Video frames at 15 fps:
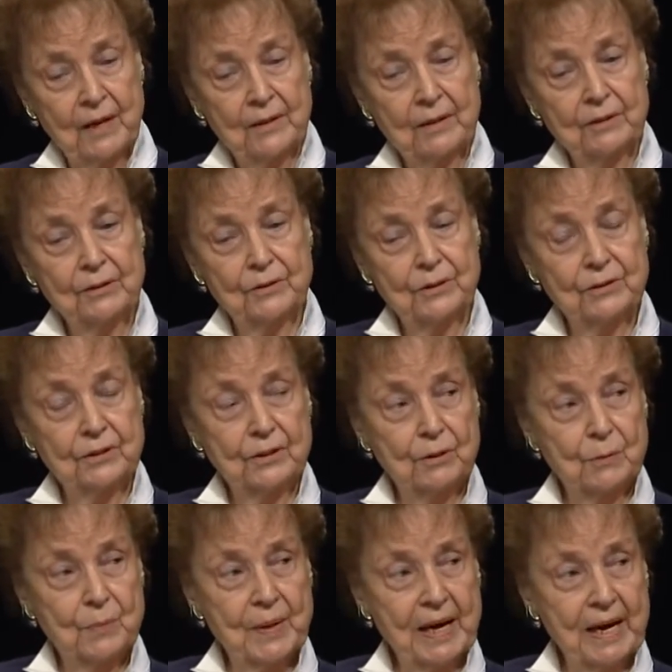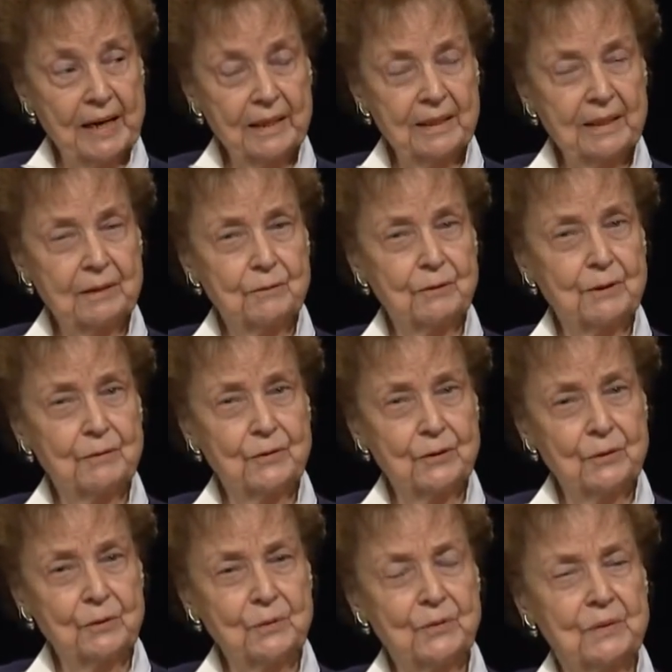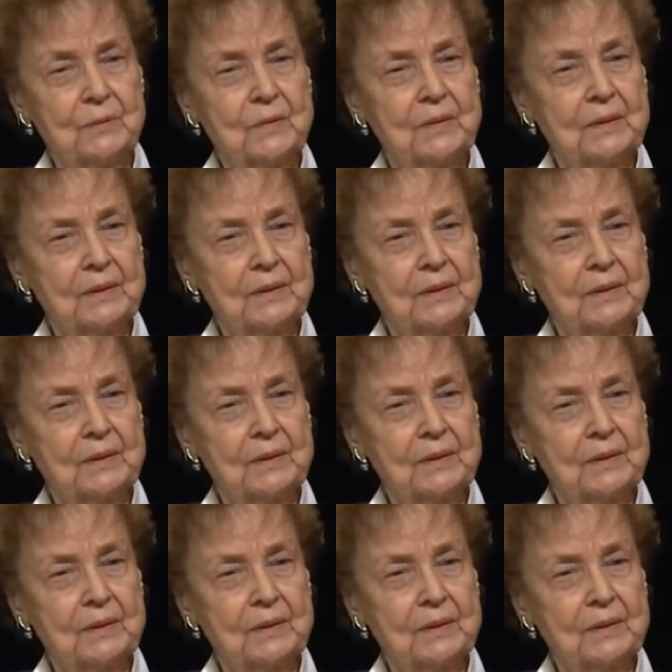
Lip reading: then you should go back and review the